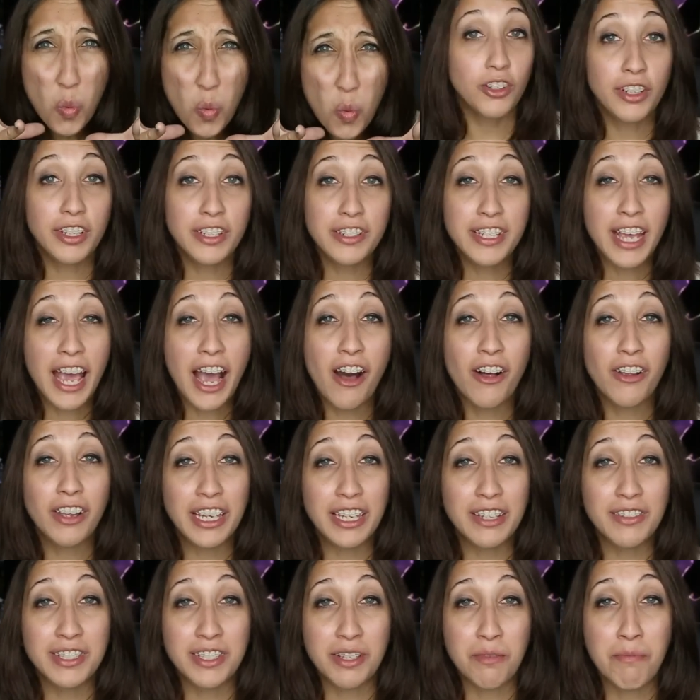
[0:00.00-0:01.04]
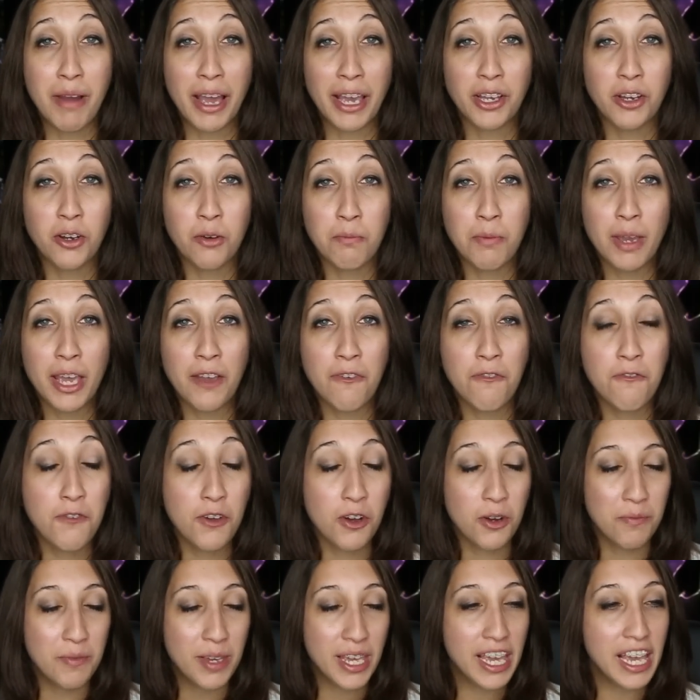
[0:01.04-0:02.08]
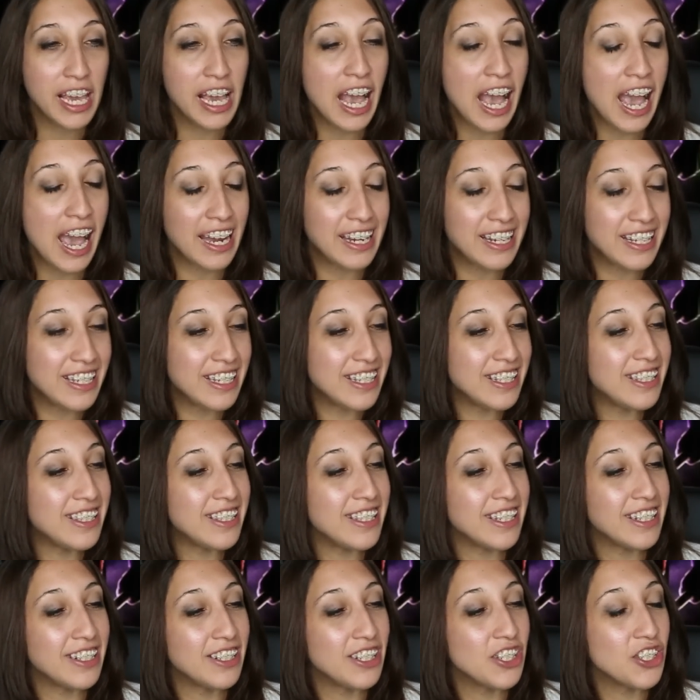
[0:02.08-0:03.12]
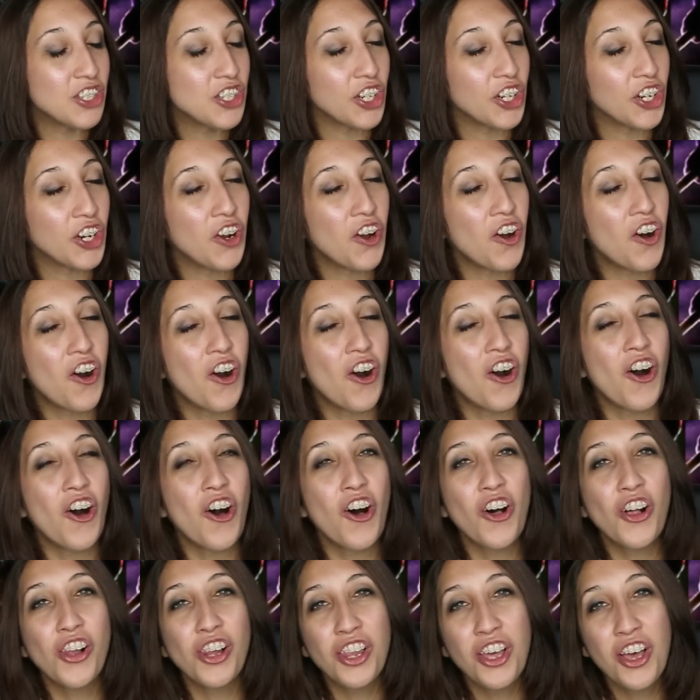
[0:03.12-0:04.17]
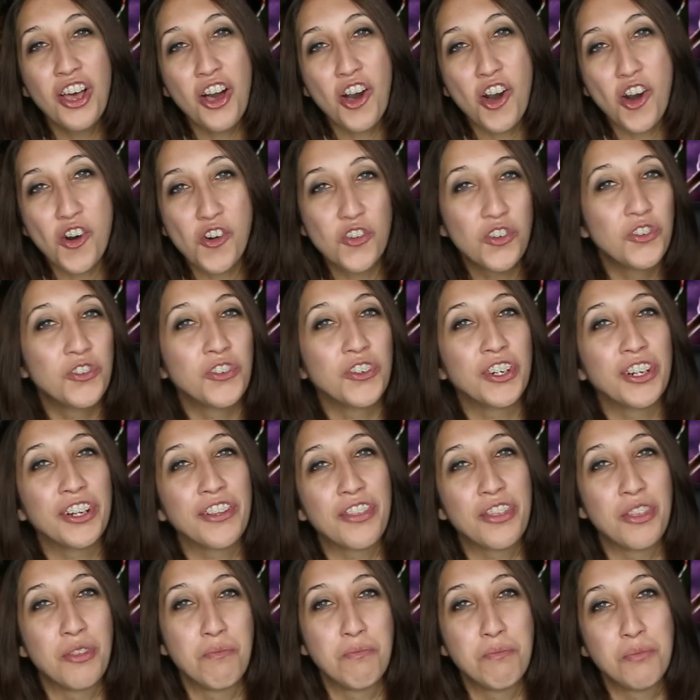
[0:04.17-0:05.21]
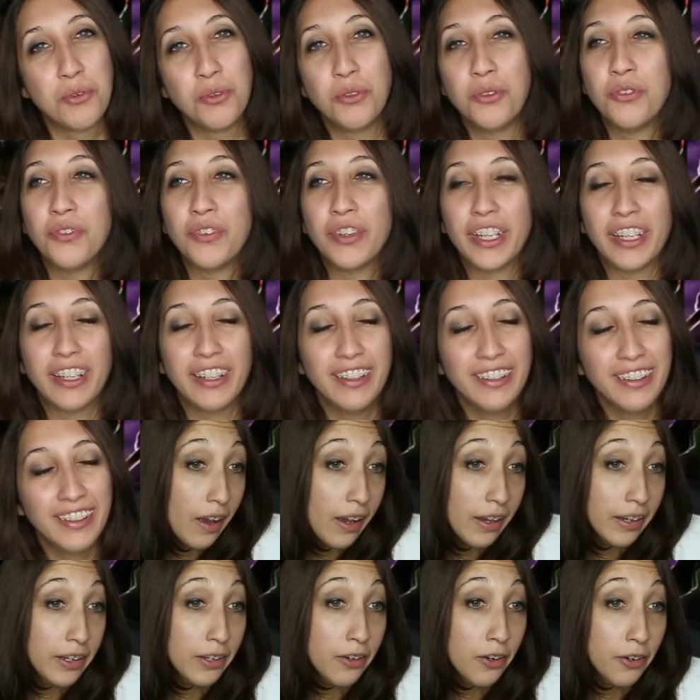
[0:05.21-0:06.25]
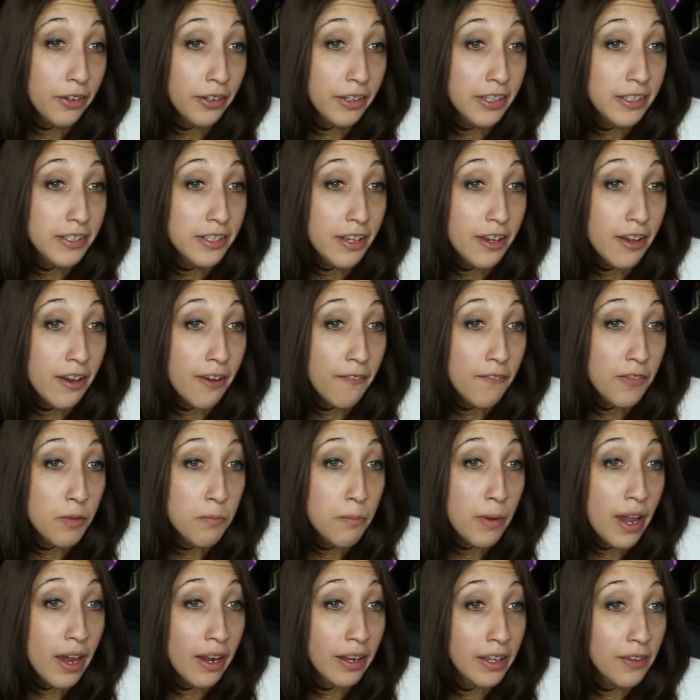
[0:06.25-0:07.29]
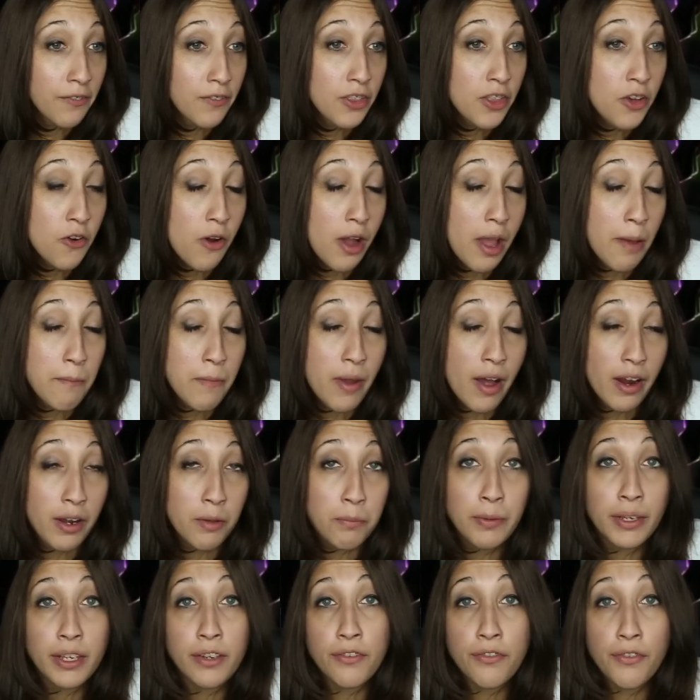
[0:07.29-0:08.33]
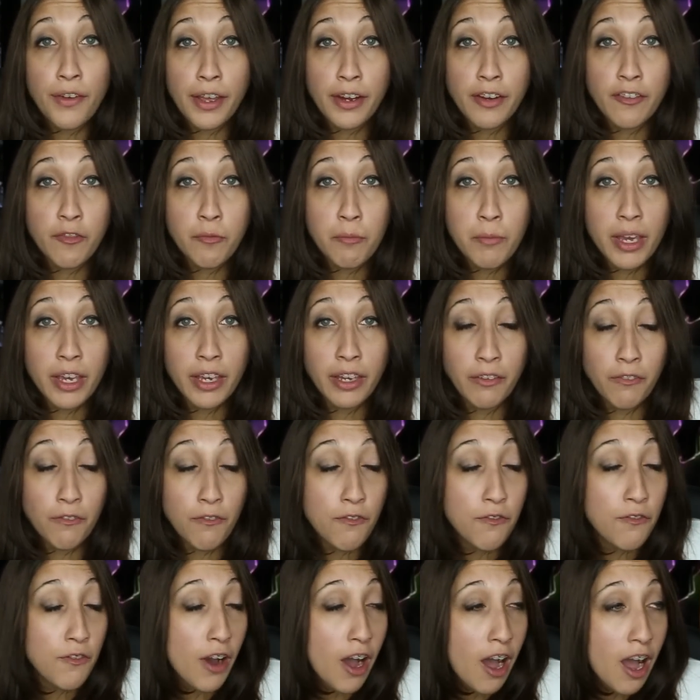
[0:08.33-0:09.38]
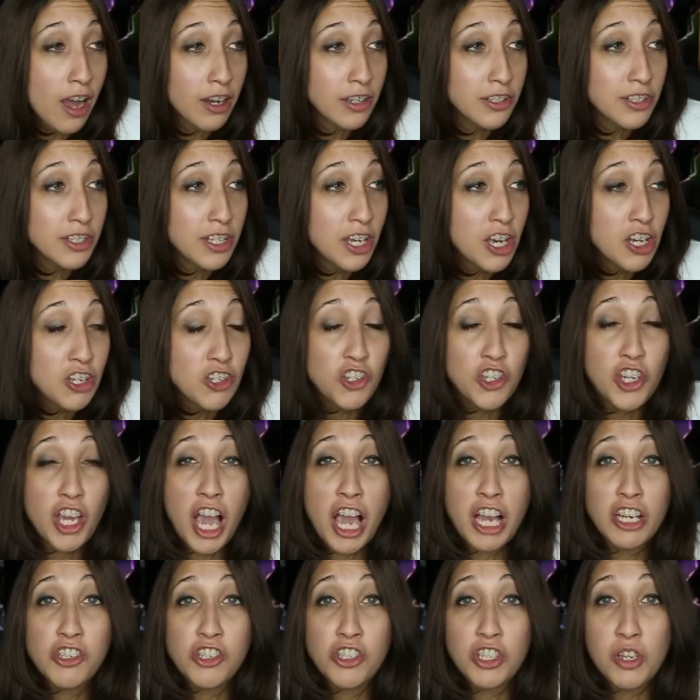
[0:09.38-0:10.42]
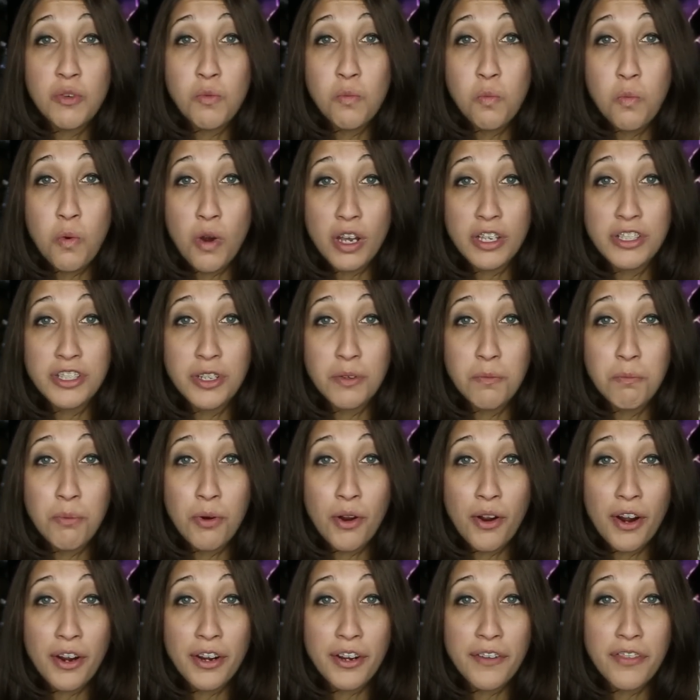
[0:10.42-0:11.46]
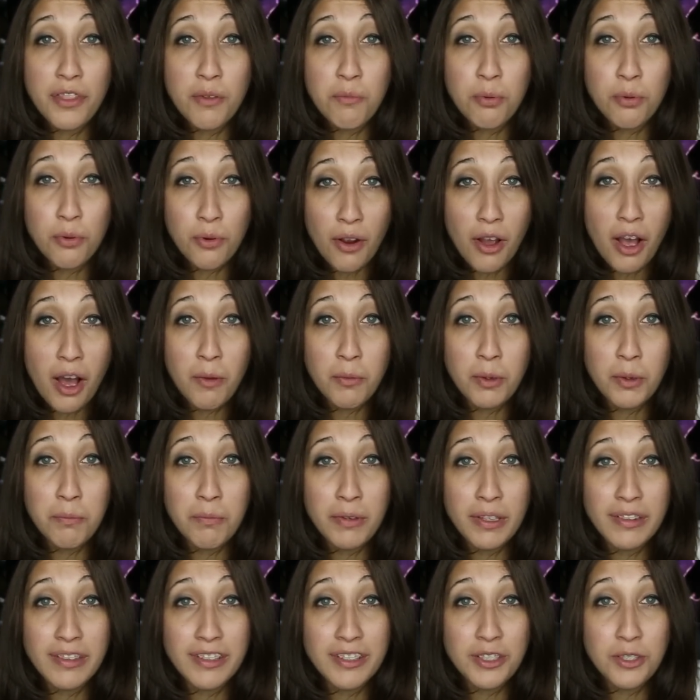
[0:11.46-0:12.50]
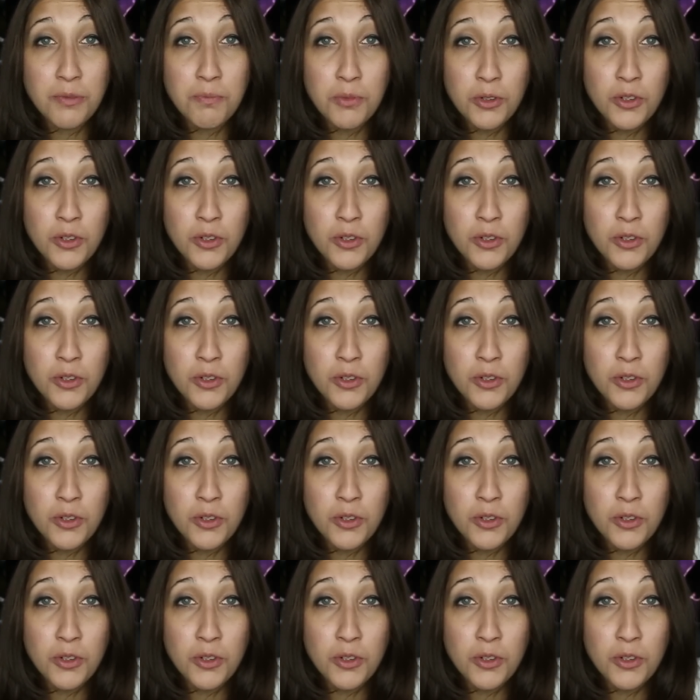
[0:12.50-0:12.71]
You can tell it was a Michael Bay film. He had his signature all over the movie. I can already say off the bat, even though I'm not a big fan of Megan Fox, she actually wasn't part of the problem in this